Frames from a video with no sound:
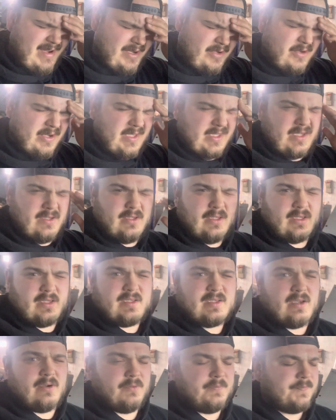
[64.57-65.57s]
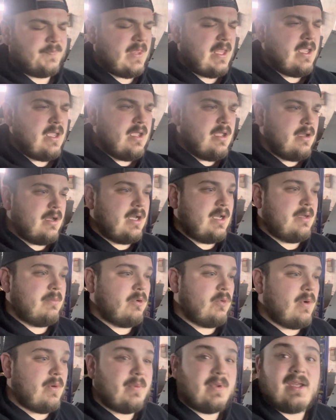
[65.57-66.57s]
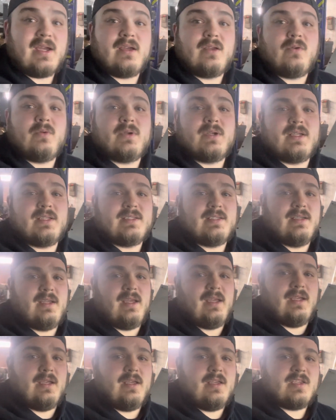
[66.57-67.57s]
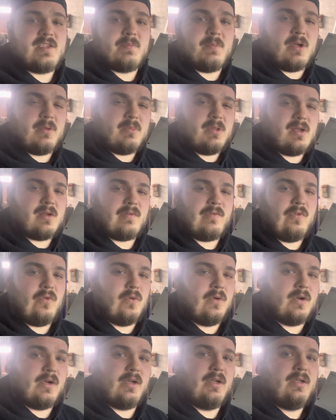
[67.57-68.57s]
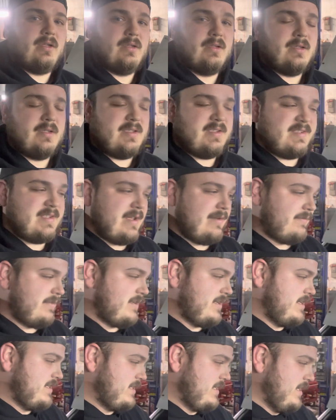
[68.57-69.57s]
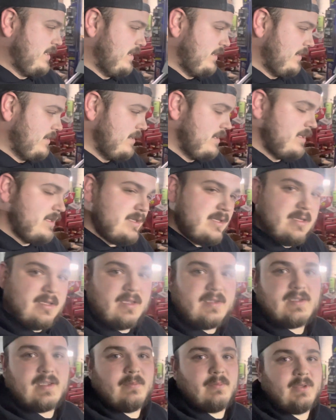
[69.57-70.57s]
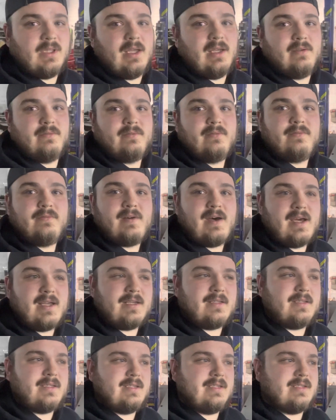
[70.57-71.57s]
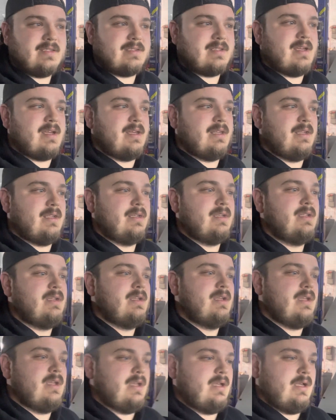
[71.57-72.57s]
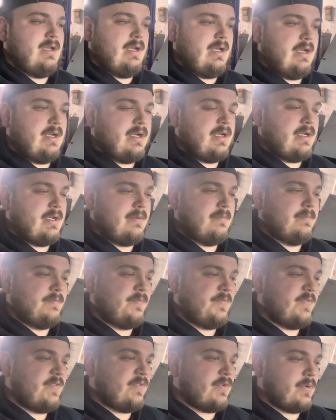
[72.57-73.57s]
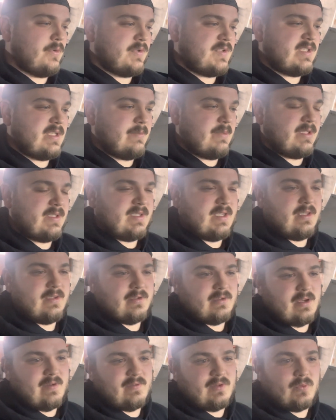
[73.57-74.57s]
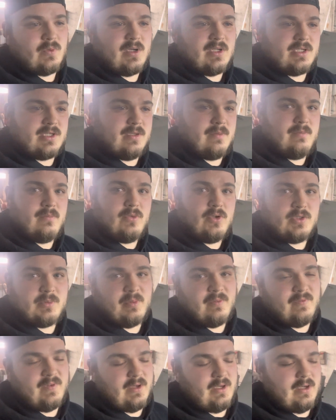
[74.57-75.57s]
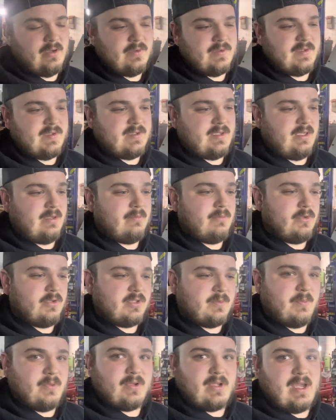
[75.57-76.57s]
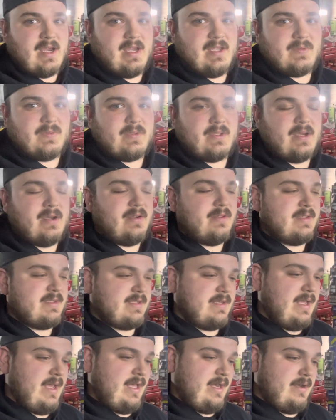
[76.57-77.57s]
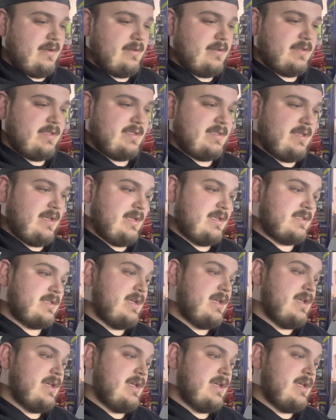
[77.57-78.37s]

Chris Cook. So, but what we got going on today, small block Ford Zephyr is getting some love. Finally decided for some of the sensors, after watching multiple videos and seeing multiple guys with all this data and all these things,